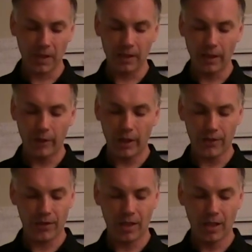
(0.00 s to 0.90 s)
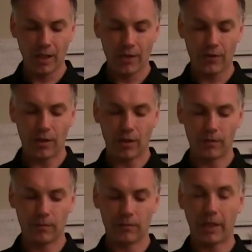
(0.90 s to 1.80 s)
It never ends.
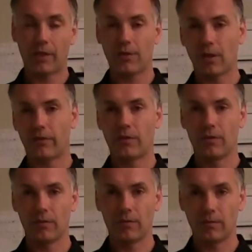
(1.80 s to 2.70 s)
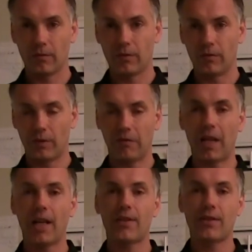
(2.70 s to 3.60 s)
So Microsoft
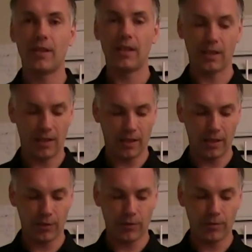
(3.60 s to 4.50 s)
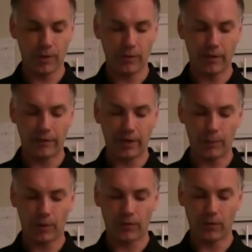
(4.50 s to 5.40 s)
revised the user mode driver
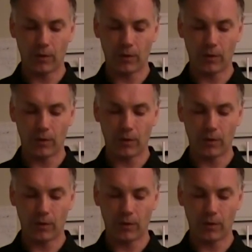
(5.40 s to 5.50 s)
framework